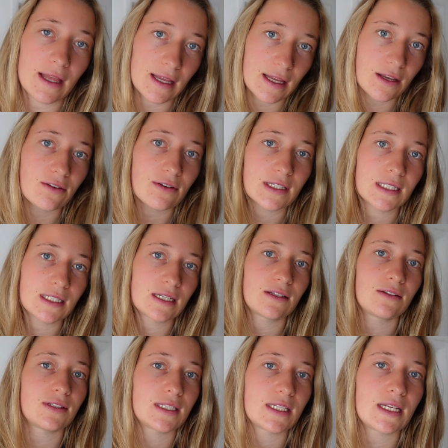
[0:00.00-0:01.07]
interesting
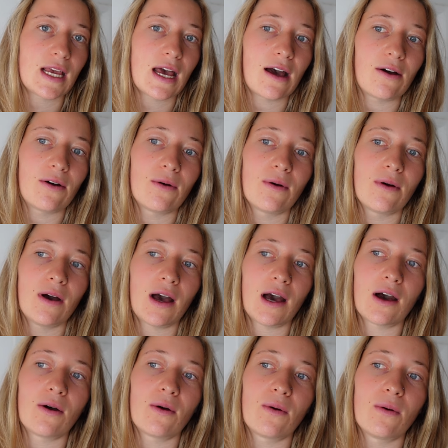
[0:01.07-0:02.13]
to see how
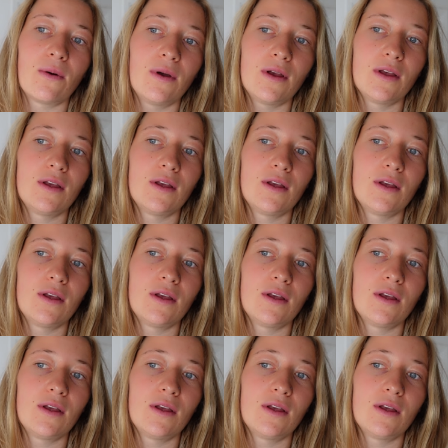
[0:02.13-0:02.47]
how